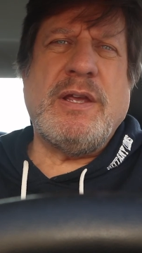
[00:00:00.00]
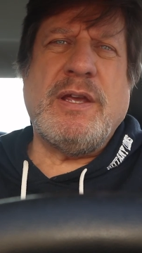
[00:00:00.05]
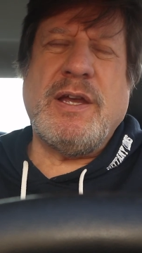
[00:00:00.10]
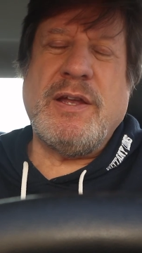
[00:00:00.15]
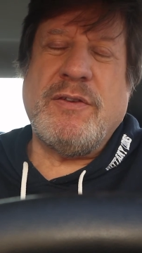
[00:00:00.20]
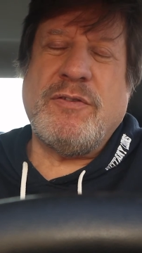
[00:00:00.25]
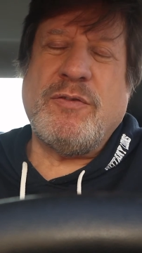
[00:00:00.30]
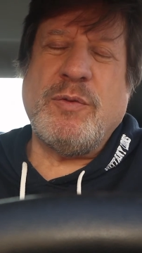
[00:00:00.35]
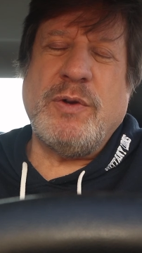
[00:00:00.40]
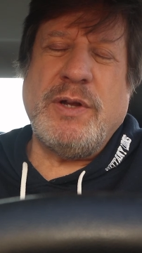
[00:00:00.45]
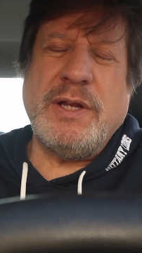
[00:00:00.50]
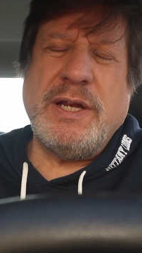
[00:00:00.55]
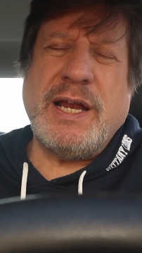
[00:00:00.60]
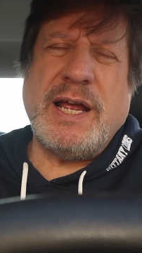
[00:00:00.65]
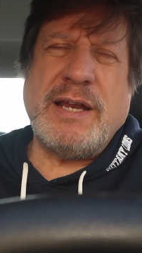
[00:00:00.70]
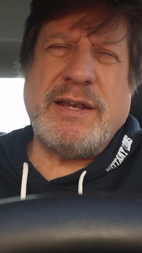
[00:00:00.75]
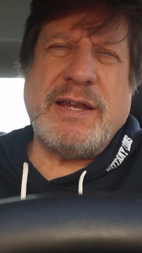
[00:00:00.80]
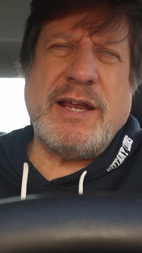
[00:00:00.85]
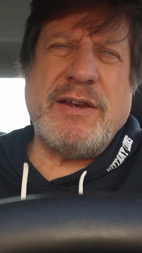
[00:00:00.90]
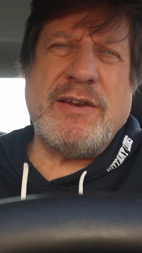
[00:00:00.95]
It's really
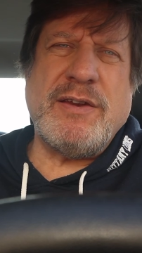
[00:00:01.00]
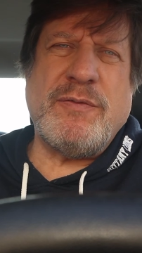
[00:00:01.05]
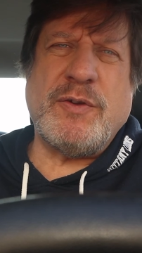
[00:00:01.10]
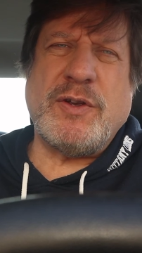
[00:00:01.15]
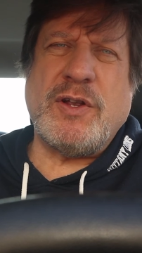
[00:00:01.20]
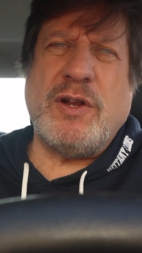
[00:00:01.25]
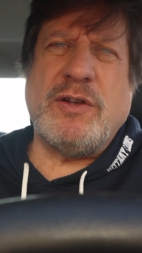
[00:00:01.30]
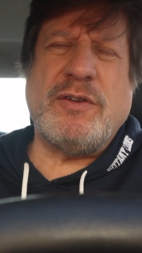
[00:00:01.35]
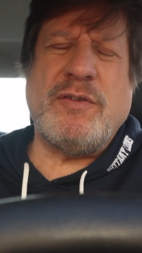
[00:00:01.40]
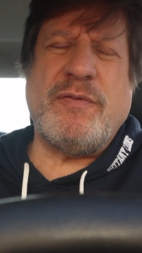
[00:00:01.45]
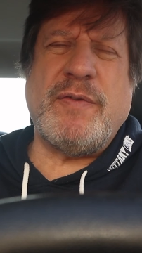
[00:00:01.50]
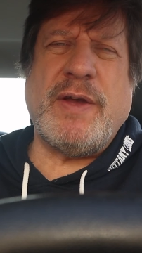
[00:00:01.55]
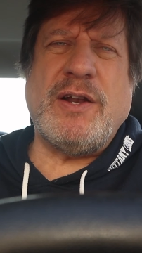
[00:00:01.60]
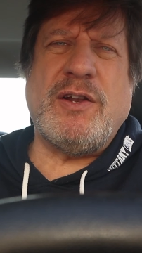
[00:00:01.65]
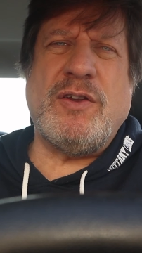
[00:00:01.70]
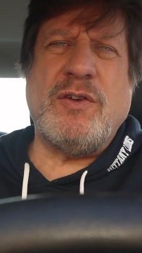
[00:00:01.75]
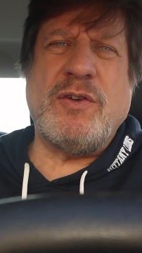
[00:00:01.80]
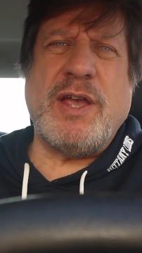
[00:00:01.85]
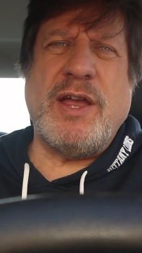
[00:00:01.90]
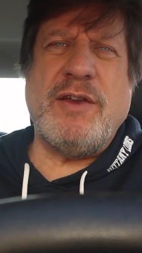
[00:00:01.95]
not that difficult to
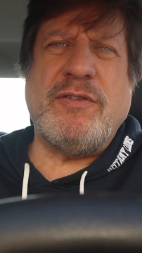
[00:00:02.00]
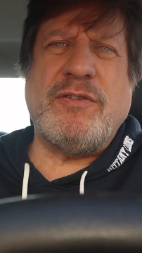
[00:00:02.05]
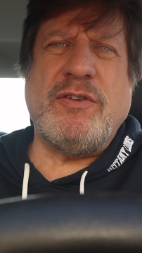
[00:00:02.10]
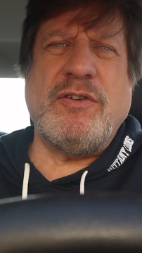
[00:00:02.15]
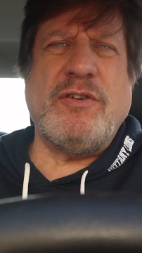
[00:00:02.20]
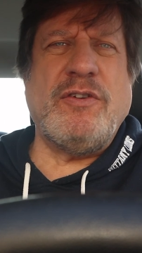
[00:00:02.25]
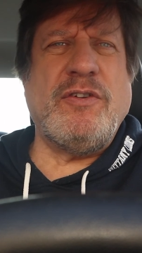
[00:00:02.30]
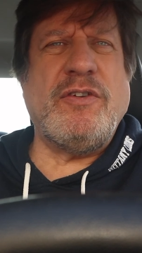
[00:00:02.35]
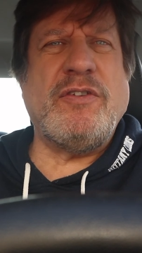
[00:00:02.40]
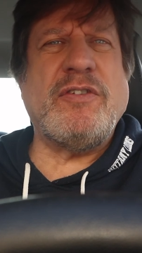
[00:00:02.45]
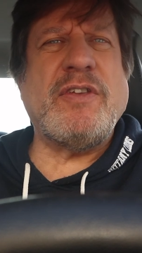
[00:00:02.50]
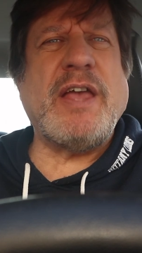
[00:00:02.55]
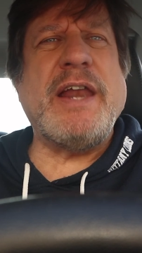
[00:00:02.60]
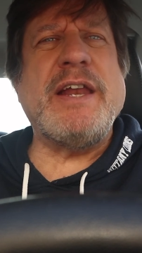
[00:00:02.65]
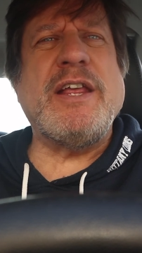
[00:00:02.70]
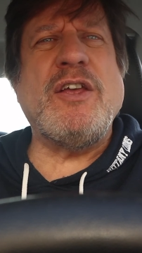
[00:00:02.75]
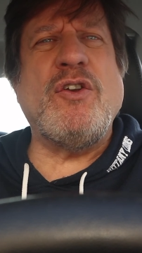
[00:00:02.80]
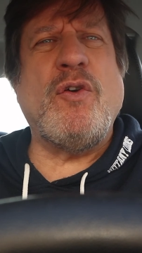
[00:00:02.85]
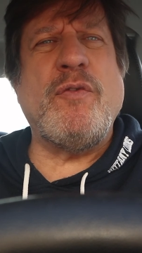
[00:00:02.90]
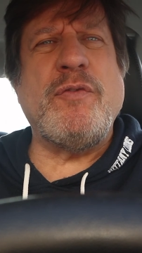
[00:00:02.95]
find a location. You just got
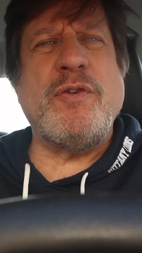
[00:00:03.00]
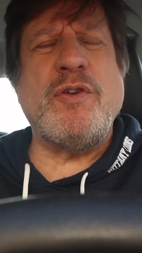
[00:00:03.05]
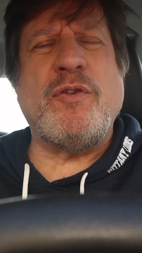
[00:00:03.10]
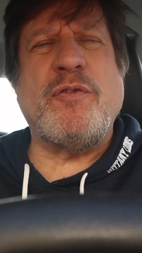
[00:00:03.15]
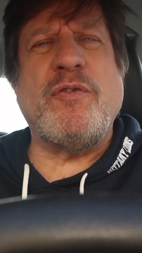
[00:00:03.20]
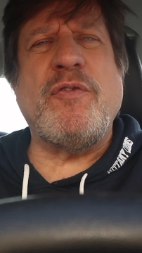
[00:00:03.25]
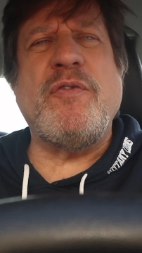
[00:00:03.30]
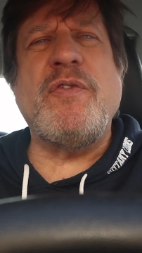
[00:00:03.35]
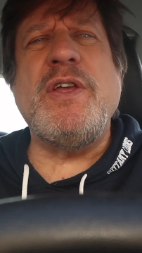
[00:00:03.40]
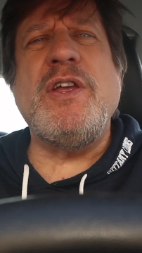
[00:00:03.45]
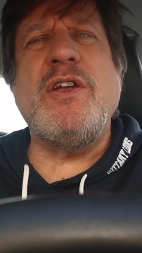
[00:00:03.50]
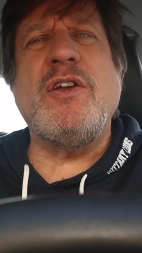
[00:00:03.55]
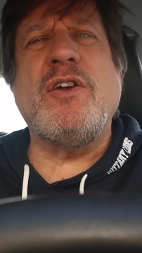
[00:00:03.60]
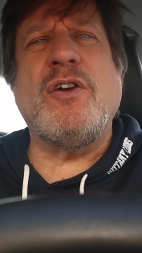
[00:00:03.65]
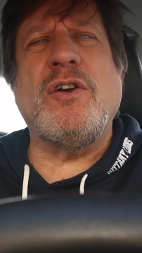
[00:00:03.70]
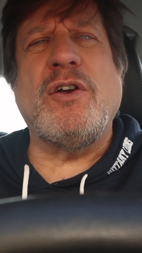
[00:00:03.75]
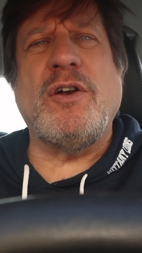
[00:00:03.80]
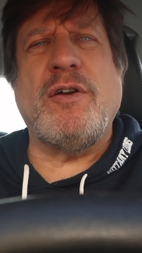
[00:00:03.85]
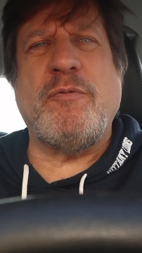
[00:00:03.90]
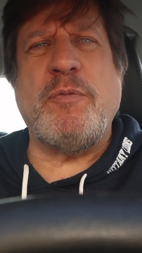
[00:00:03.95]
to get over your
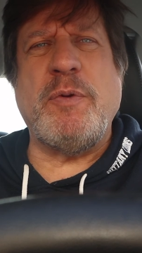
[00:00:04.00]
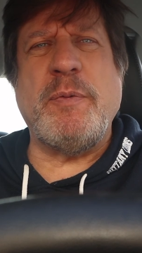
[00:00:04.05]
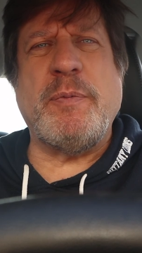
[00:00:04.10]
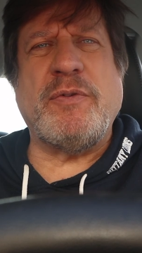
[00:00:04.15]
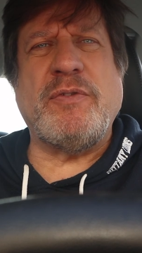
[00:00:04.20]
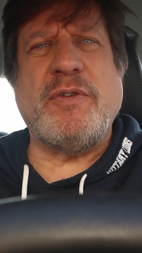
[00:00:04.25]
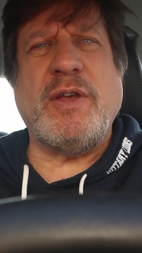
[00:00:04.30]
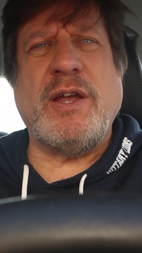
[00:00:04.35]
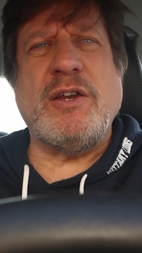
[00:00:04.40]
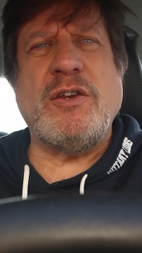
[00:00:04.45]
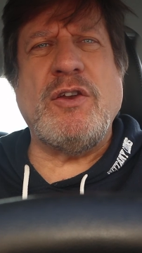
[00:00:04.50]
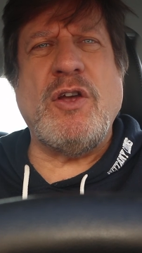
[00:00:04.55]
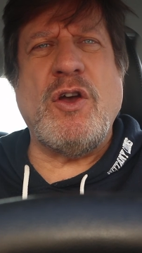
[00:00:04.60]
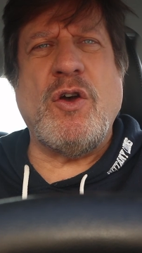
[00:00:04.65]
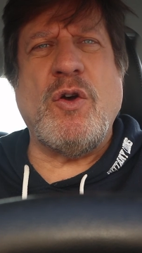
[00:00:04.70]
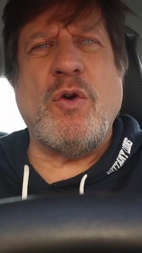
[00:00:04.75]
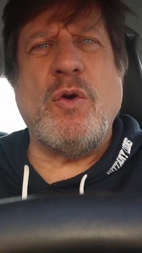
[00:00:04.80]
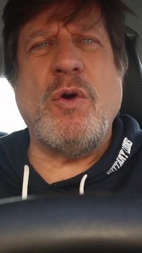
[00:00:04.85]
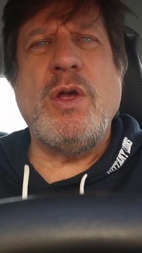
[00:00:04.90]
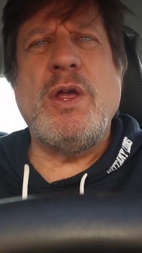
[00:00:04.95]
fear of people saying
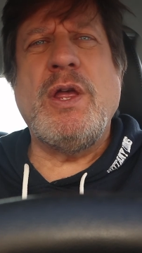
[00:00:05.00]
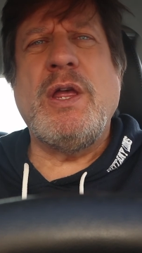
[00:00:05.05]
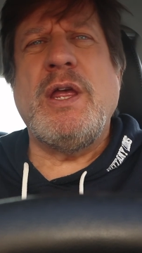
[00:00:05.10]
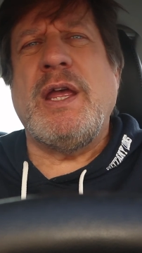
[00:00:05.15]
no.